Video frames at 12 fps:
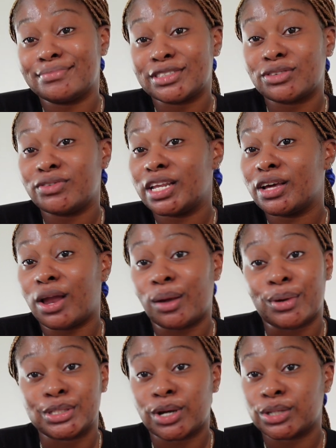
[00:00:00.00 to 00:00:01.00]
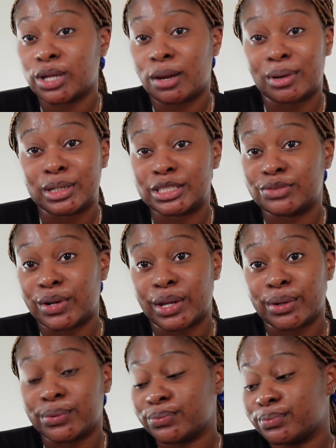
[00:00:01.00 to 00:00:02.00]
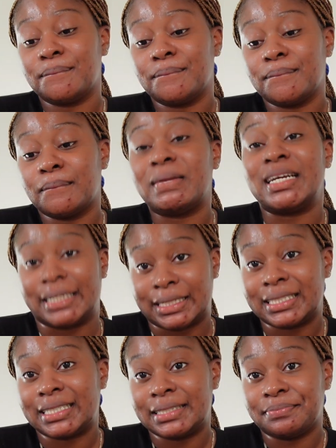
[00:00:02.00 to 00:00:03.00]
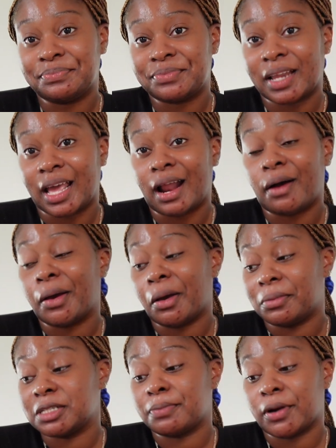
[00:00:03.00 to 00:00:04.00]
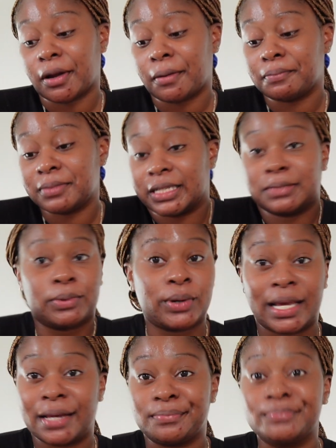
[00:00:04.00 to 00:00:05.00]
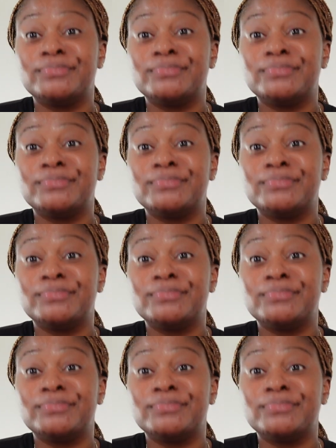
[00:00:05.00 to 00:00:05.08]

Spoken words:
Really all I want to talk to y'all about in this video. My Dyson and how I almost burn out. That's about it.